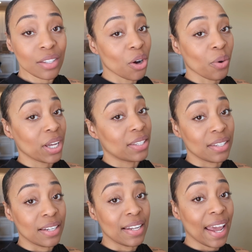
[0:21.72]
So
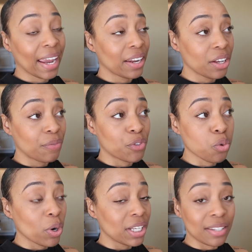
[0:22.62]
it's negative
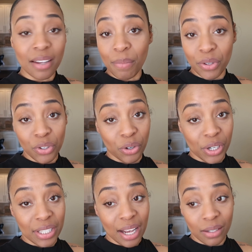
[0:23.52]
twenty something
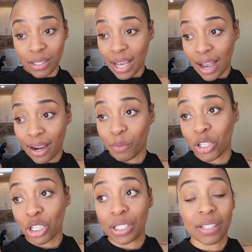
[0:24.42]
degrees outside,
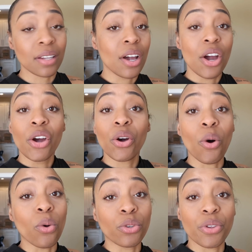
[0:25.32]
which is
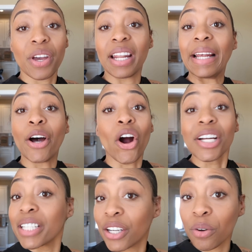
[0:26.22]
colder than
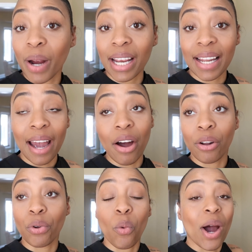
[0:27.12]
Antarctica right now. I
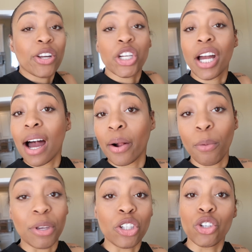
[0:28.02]
don't know why Chicago
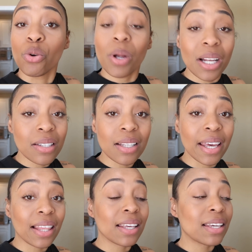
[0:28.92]
be doing us like